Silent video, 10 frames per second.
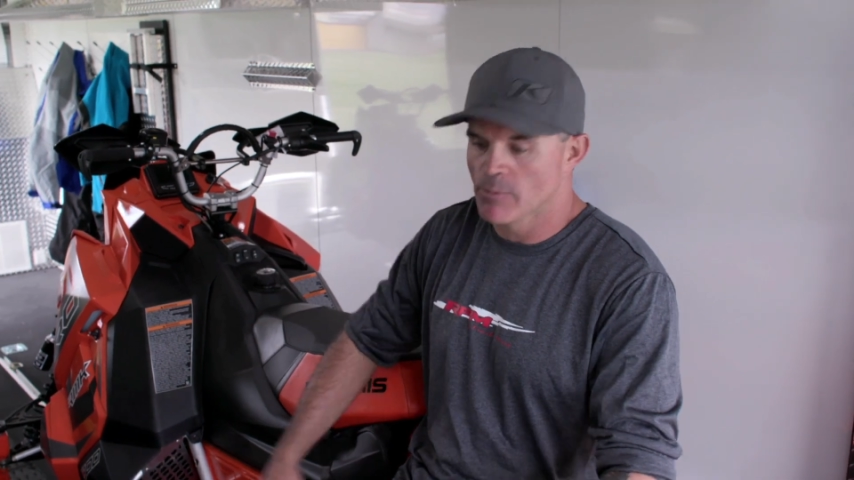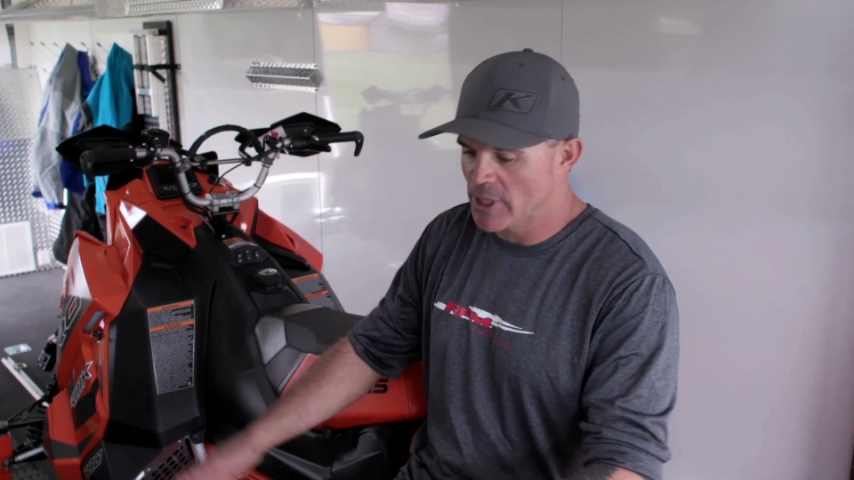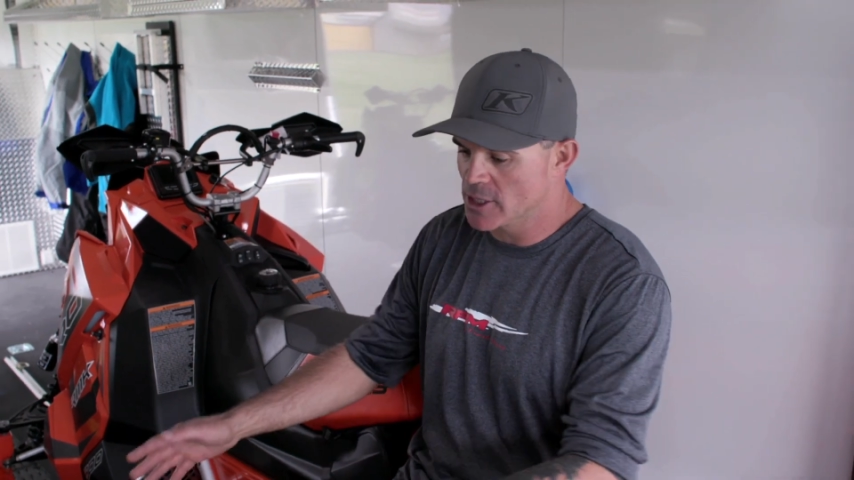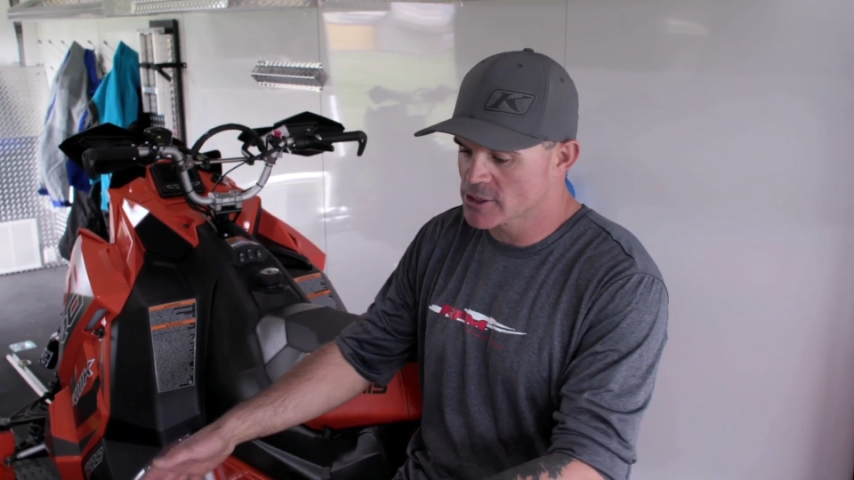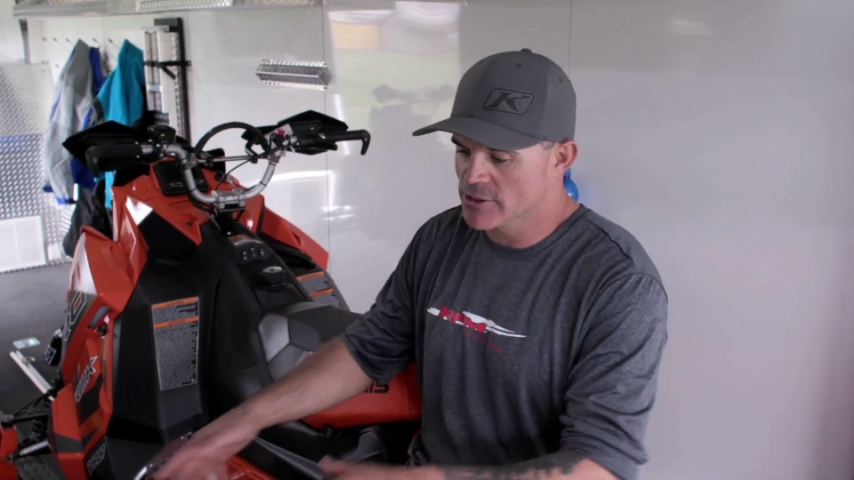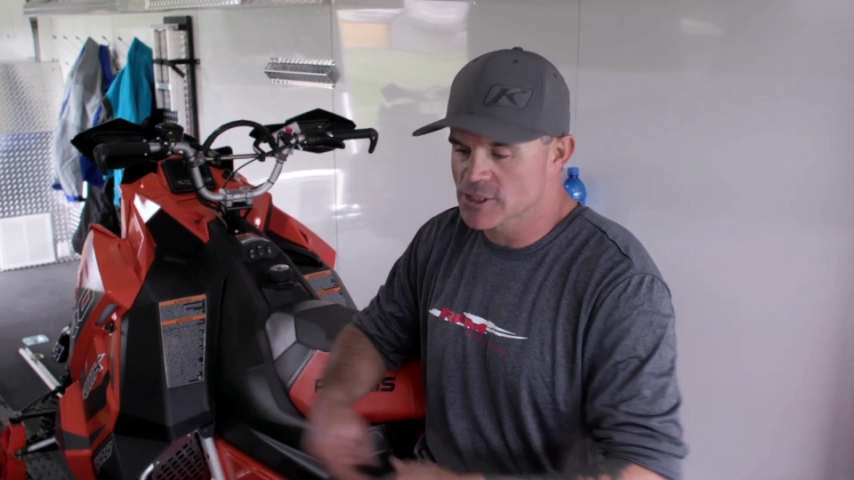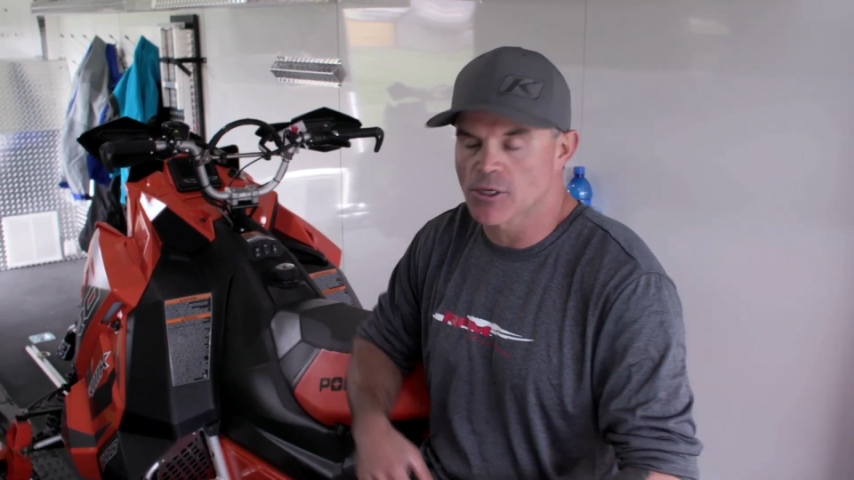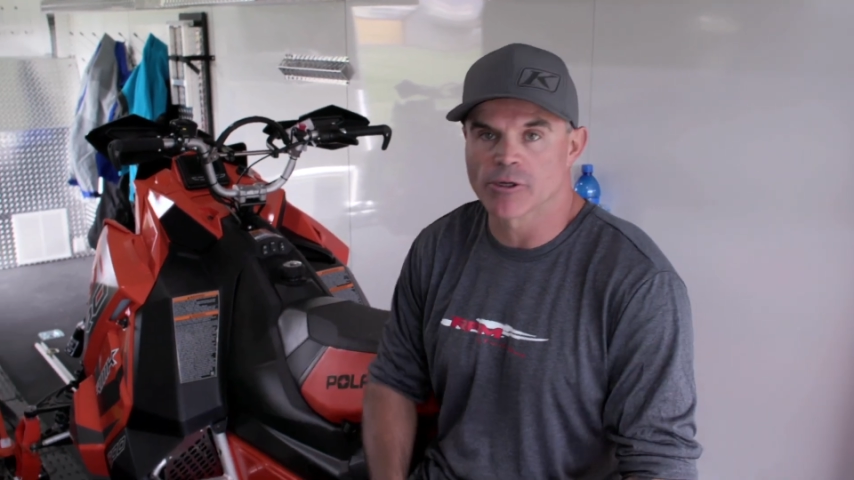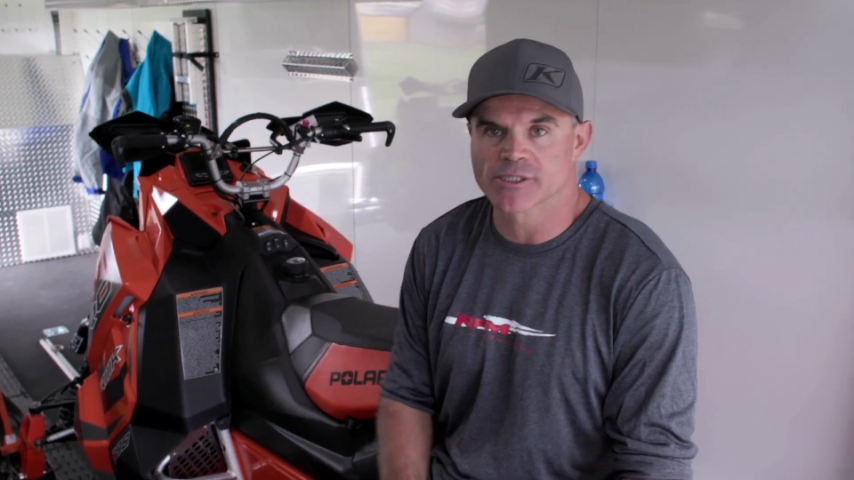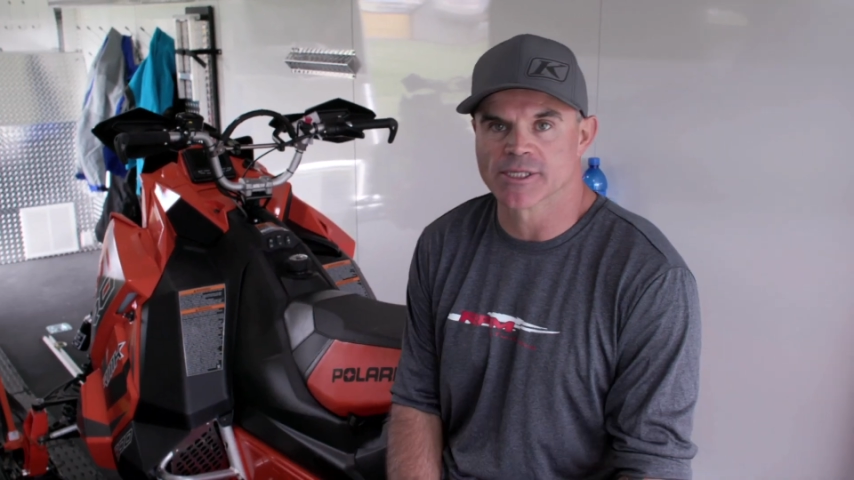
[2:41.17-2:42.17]
because of this
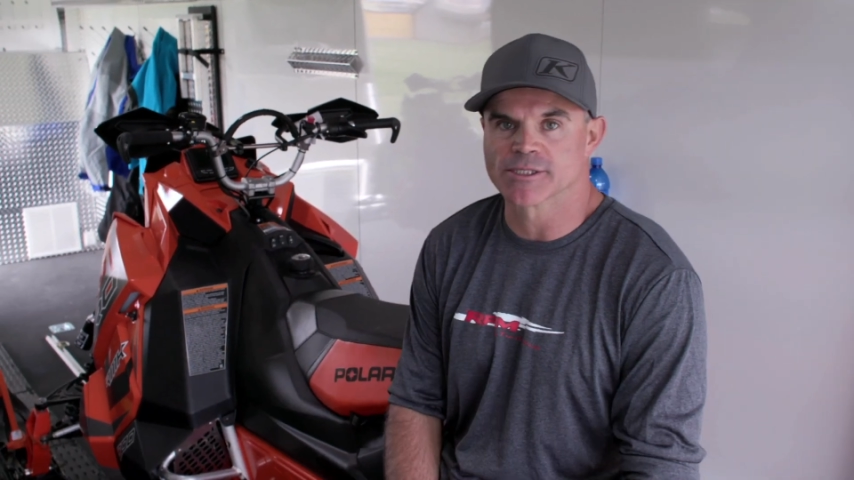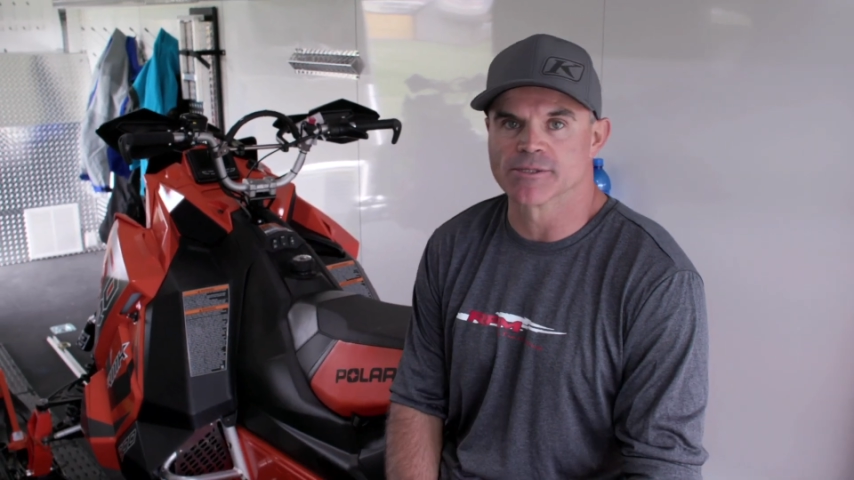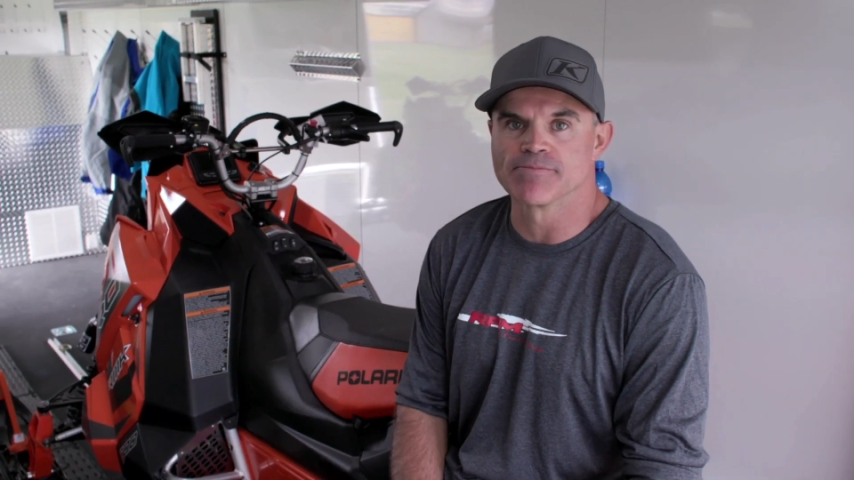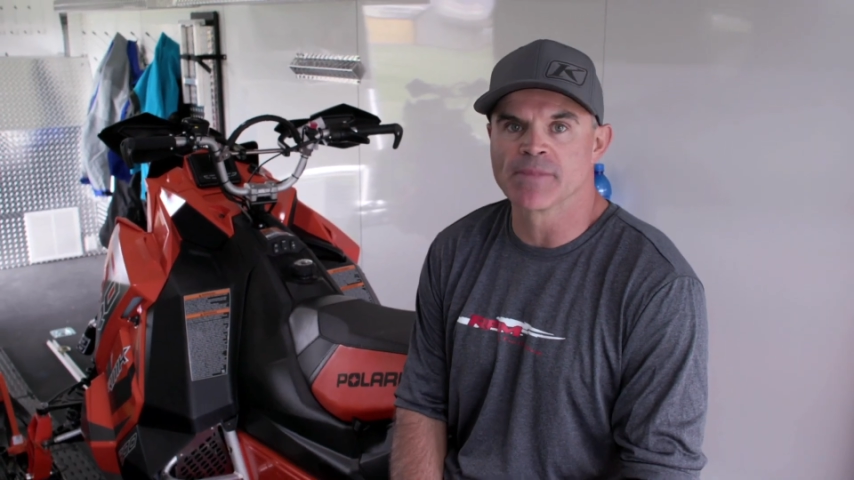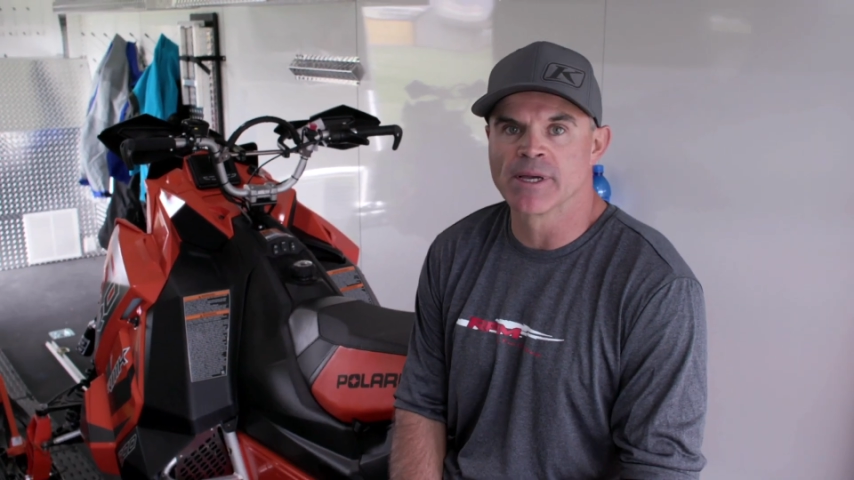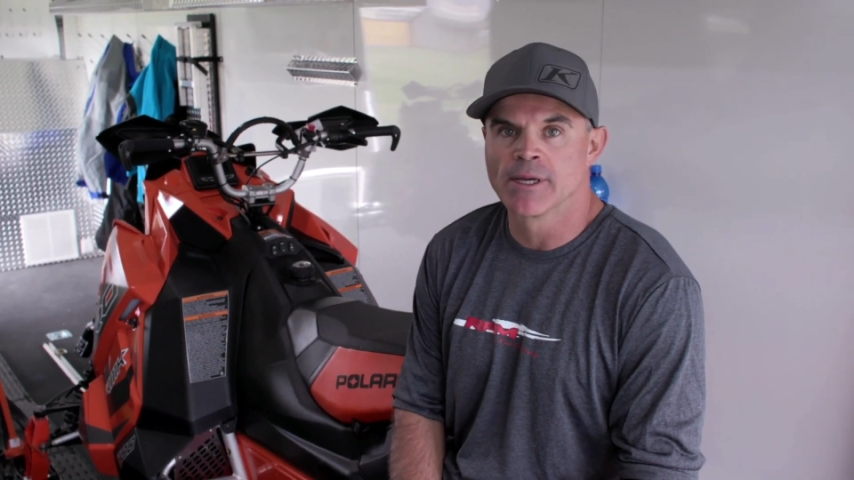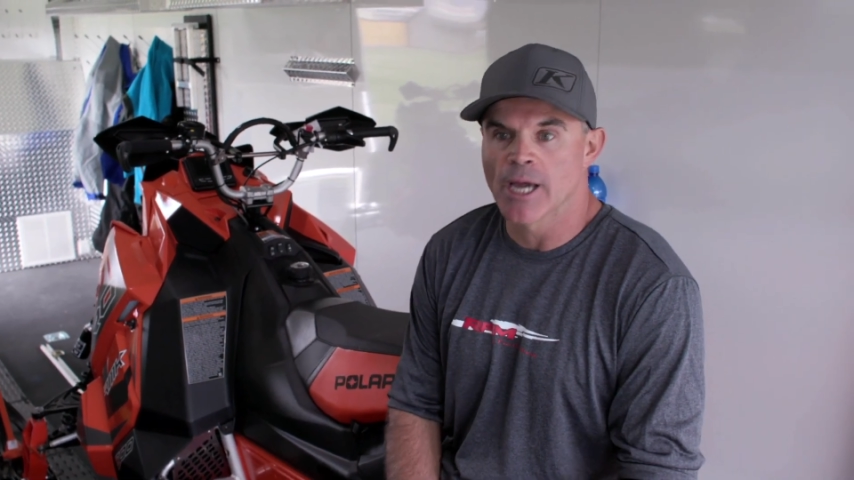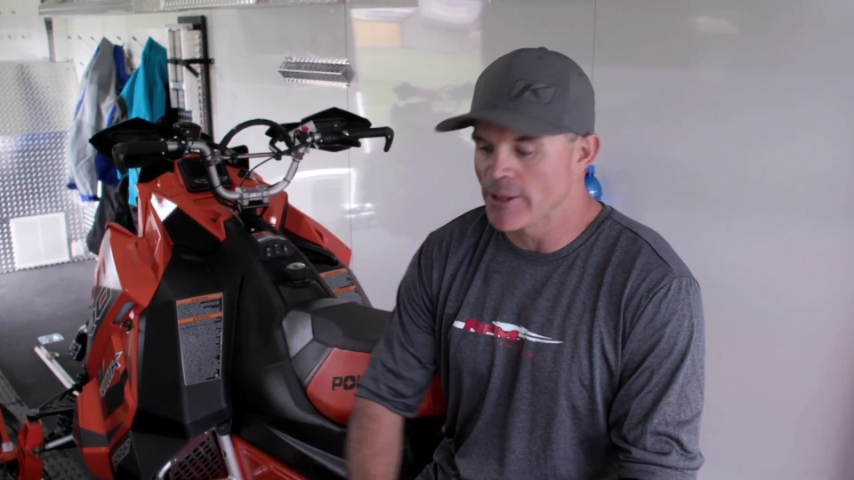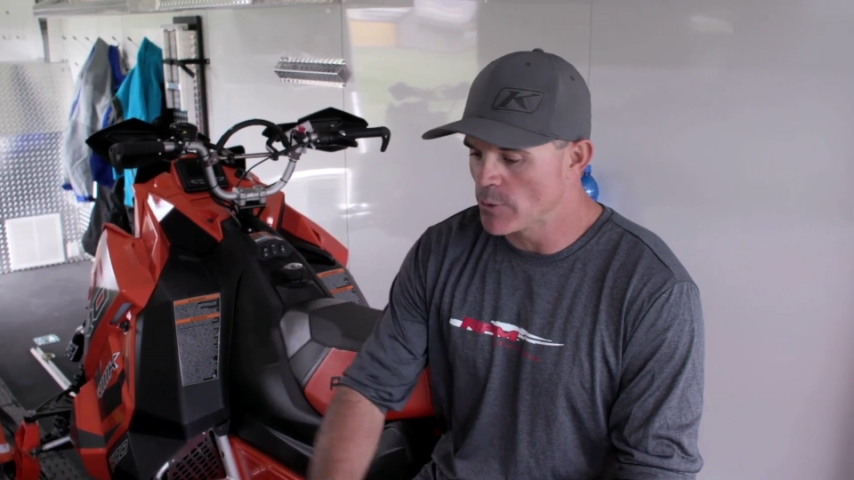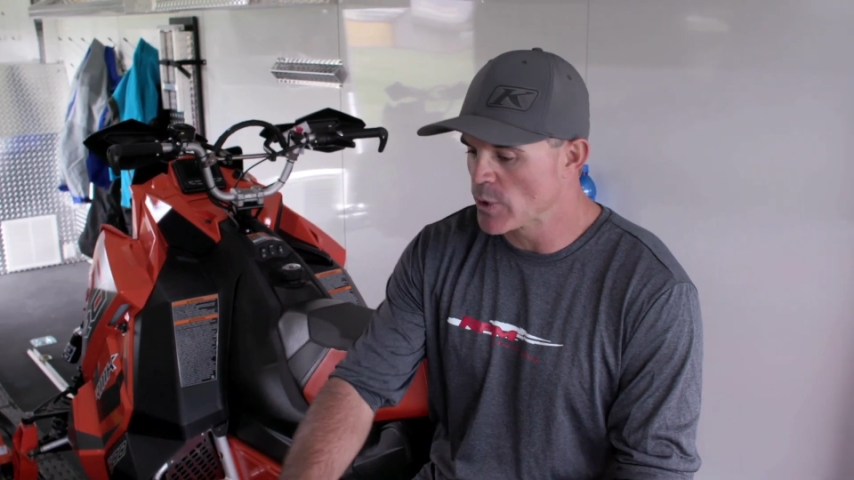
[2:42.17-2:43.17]
arch system.
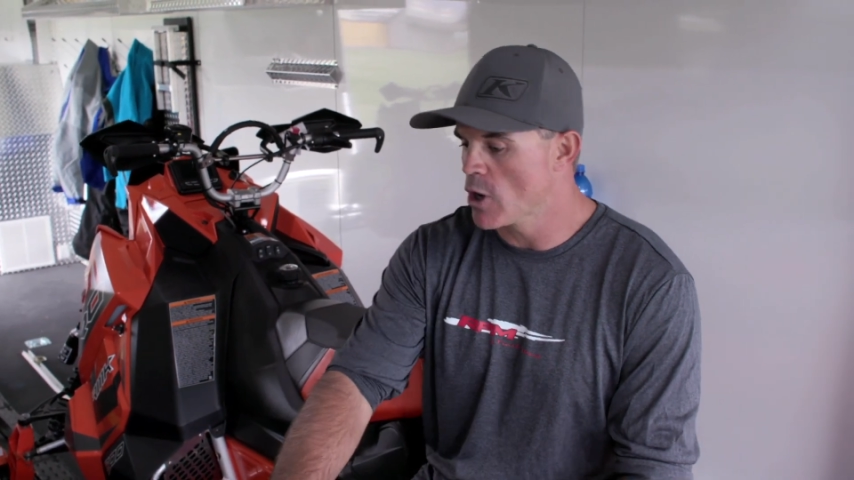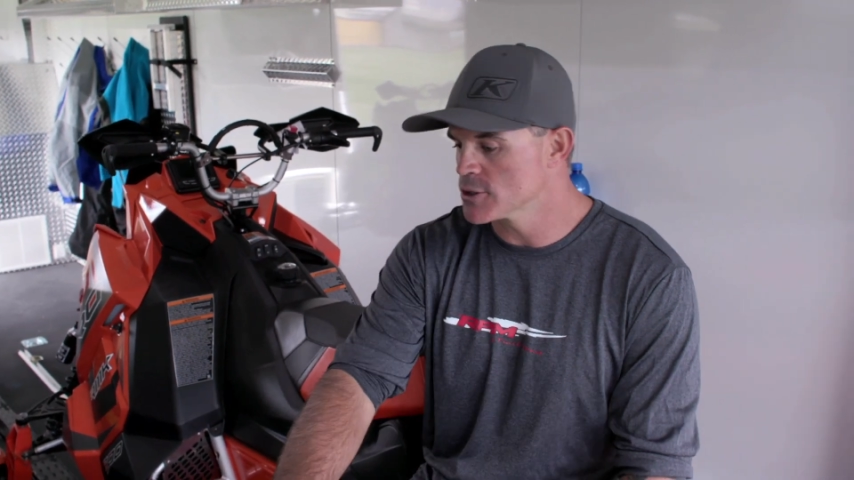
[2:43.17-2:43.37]
And then we